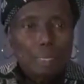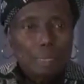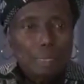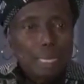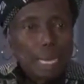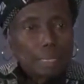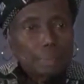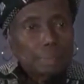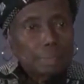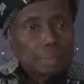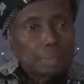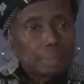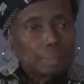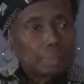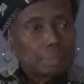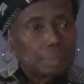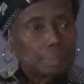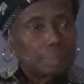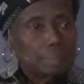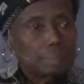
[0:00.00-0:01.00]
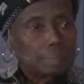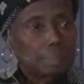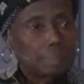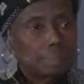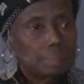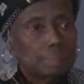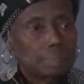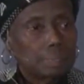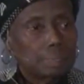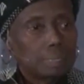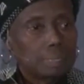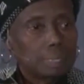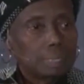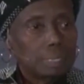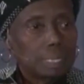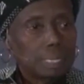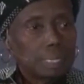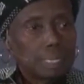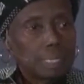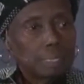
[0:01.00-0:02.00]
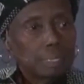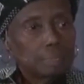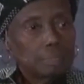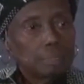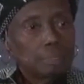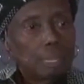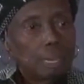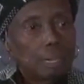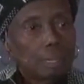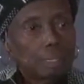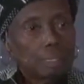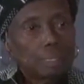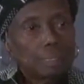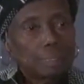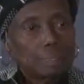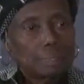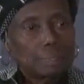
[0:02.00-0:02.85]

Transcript: Dr. Kenneth Clark